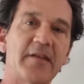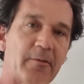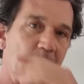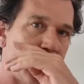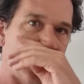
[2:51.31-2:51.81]
I
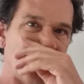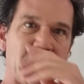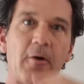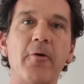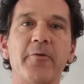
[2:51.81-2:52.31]
won't go into
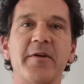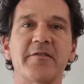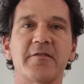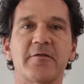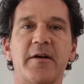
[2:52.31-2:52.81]
all the
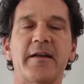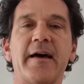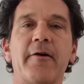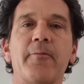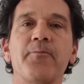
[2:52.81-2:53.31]
reasons right
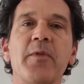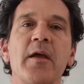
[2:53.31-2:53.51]
now,